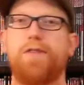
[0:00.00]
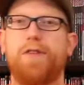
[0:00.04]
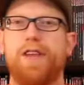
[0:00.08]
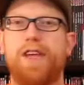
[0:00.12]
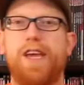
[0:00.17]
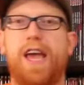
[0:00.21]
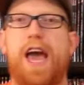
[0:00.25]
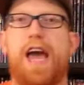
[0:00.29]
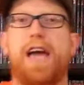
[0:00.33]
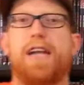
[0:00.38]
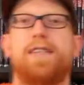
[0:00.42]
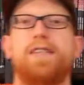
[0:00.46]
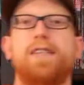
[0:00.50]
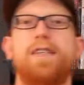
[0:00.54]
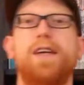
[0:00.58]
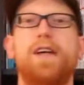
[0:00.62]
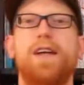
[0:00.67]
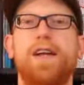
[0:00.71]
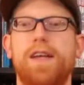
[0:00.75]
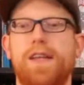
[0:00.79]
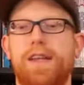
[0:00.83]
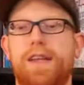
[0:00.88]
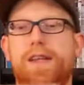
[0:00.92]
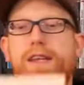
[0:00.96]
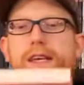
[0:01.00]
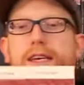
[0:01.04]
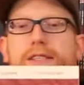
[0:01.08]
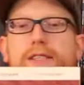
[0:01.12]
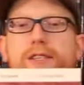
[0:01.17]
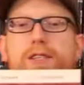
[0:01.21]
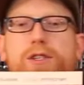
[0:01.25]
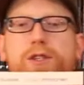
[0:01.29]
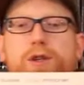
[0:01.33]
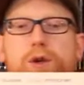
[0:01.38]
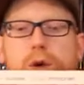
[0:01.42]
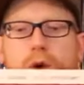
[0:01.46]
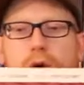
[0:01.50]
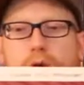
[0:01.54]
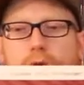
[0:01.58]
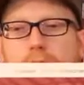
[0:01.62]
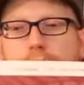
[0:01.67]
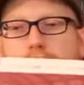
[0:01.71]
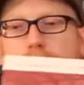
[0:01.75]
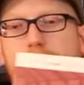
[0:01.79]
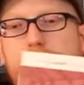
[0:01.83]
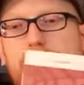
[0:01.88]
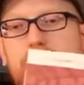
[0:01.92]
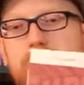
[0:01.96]
for the end. This is
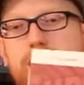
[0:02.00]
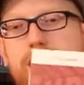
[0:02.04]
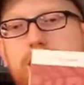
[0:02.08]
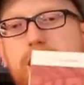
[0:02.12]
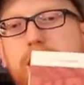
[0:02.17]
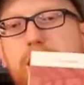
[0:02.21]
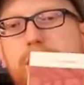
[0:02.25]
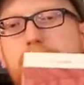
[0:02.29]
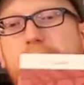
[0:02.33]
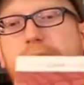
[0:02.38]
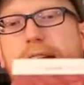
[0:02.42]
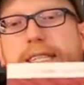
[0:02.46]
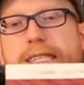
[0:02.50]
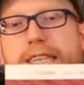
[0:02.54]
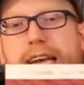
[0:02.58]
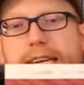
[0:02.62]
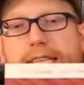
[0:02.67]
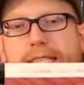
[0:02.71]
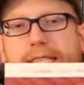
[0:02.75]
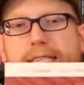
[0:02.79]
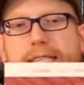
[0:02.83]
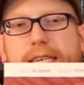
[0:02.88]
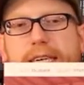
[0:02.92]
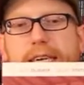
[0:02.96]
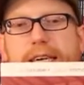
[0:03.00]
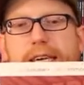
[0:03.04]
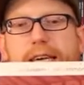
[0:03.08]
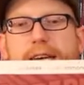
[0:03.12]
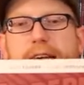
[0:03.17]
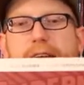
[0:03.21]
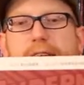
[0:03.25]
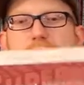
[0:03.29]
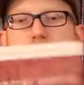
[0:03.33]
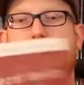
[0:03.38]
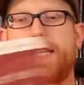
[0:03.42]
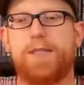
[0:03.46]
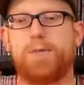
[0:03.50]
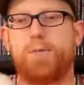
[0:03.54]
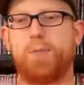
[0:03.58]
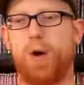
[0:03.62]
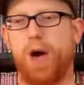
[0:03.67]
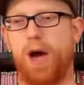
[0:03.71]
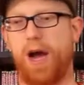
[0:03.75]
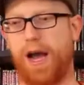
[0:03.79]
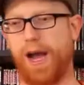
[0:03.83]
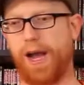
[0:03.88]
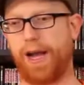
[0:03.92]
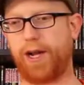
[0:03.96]
called Secret Identity. It's
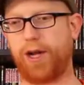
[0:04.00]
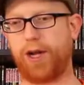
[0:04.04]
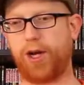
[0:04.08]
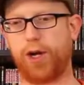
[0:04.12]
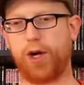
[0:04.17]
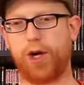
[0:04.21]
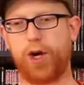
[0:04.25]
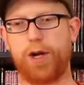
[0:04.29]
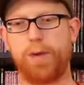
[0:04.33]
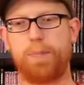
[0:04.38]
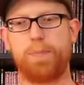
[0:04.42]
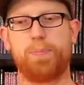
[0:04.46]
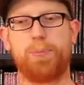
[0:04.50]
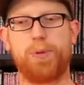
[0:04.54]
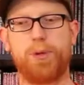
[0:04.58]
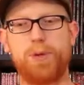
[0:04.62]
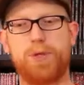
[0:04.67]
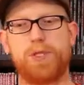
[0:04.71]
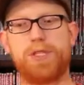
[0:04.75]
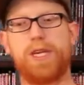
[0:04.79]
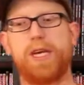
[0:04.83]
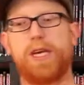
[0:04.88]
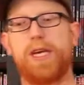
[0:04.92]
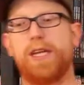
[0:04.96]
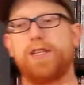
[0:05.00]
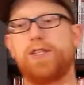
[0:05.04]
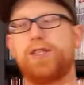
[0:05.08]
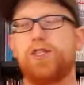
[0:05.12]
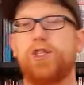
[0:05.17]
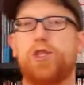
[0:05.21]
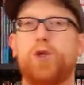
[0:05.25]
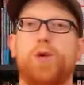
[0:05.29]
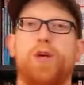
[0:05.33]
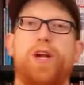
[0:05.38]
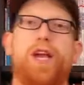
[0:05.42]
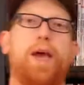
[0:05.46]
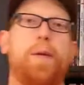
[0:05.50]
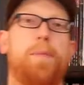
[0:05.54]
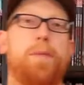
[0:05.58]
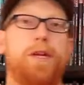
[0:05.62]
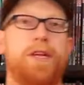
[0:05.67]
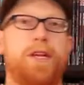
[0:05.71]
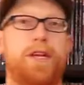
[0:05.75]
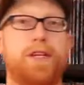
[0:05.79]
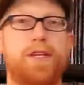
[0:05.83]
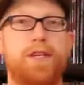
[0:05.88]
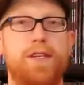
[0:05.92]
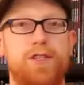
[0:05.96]
by Kurt Busiek and Stuart
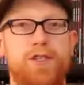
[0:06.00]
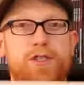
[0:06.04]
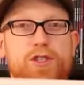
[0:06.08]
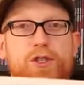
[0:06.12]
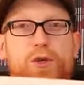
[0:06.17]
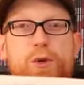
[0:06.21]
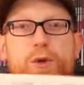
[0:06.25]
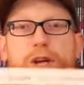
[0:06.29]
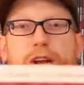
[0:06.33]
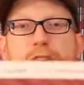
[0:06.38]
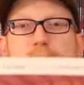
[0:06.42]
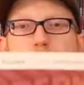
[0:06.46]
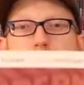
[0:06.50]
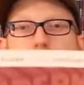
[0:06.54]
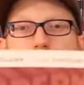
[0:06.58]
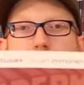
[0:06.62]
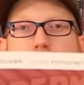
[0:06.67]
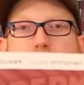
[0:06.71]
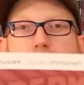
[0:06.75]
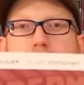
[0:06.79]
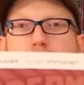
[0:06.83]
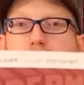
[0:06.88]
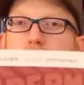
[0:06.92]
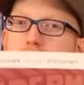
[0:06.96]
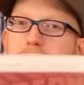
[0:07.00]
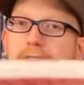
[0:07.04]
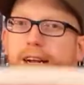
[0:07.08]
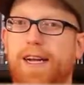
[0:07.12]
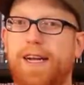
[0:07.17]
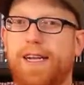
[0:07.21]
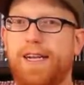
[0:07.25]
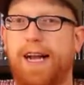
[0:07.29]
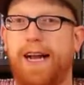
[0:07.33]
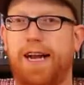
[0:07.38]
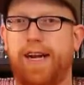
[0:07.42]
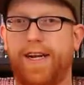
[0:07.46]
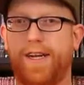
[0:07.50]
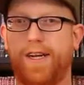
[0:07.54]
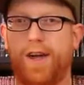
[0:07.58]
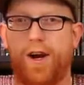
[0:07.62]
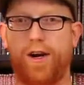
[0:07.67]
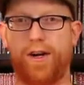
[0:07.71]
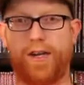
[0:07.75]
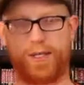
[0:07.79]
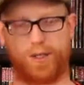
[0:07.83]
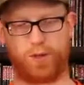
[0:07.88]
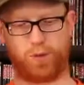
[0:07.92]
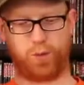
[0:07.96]
Immonen. Stuart Immonen, Canadian
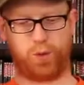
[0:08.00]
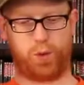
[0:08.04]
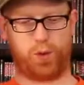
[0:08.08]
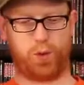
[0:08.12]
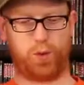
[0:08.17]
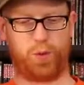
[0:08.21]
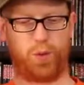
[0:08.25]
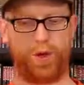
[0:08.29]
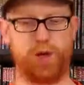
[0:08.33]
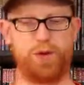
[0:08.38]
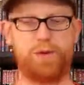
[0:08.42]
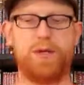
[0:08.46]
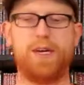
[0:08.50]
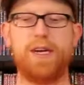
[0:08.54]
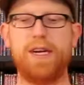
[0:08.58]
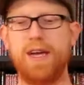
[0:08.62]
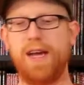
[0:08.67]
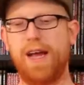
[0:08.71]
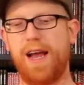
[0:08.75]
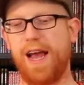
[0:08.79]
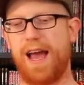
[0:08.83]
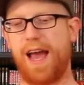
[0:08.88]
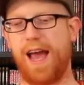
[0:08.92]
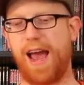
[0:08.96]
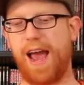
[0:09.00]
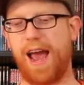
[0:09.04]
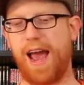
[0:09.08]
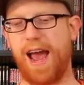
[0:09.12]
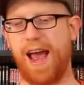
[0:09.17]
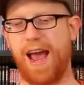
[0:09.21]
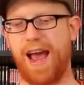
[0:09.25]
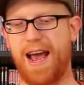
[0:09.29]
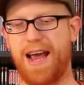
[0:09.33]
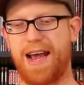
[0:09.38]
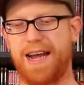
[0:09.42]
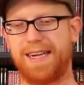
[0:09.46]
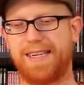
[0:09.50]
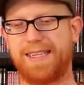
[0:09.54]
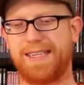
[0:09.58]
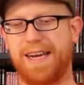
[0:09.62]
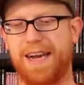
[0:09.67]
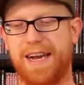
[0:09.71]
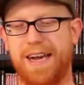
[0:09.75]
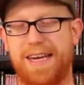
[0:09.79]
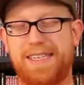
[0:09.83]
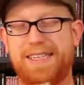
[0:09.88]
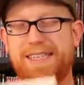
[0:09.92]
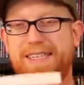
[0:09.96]
artist, woo woo, and
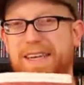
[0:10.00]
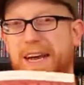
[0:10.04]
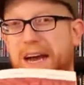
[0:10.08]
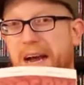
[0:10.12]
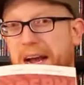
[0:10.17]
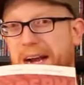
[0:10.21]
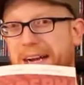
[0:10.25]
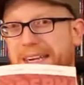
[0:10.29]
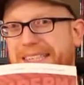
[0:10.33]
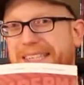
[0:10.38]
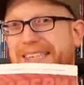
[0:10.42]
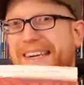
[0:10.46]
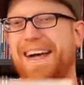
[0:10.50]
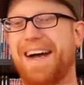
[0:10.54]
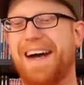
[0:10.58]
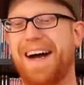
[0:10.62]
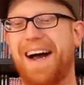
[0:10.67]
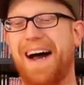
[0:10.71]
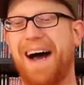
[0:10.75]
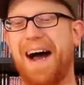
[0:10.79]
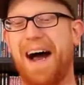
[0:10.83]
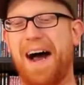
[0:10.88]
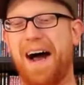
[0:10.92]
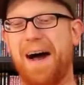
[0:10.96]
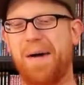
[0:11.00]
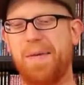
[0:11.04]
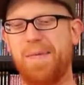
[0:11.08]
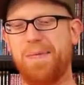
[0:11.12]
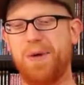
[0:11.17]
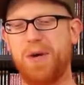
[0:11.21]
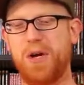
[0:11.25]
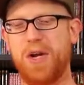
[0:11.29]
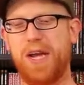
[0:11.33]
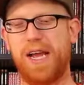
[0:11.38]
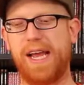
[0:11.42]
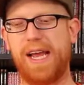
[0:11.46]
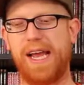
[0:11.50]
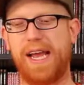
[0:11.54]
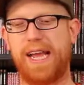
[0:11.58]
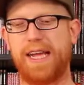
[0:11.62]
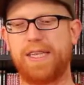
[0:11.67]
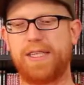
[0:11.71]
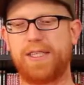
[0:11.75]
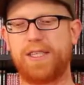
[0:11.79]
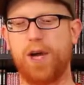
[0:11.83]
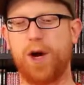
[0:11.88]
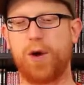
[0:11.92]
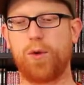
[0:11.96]
uh, signed. Um,
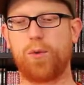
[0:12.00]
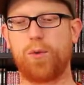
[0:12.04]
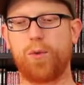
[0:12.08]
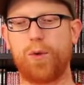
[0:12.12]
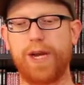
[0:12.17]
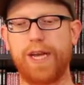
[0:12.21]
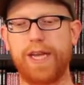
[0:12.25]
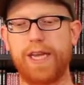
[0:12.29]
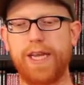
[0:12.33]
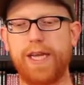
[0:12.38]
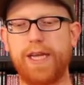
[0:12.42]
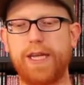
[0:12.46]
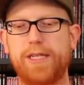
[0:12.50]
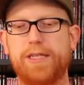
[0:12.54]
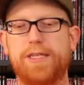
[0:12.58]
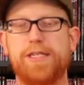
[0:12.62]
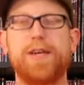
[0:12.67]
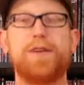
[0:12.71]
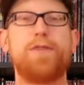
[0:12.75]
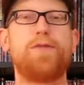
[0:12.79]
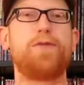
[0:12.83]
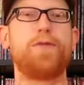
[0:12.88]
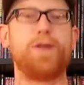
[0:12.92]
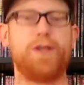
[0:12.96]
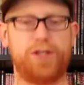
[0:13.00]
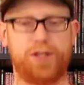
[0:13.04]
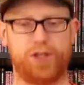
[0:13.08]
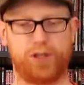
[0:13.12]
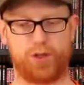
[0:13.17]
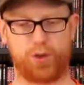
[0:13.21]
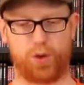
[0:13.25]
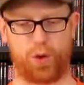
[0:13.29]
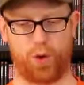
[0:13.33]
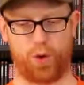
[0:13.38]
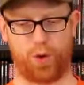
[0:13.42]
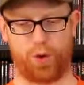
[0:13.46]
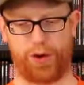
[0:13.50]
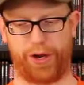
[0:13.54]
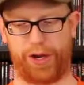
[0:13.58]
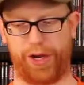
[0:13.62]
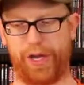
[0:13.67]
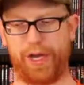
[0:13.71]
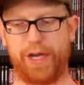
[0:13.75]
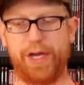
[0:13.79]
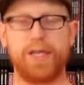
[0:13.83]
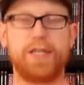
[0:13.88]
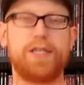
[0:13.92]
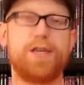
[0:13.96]
it's a really different
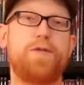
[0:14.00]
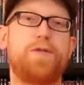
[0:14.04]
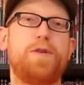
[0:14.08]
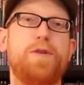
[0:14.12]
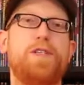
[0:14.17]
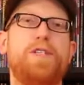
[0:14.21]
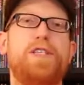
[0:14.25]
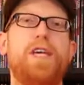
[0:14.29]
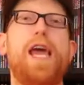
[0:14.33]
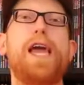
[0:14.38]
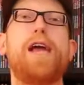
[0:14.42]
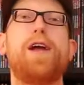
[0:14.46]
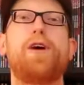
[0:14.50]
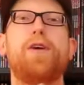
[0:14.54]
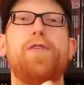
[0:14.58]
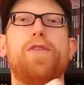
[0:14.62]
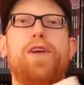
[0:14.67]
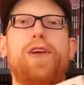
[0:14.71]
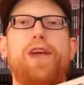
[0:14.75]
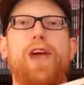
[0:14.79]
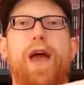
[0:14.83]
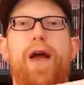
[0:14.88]
story, different take on the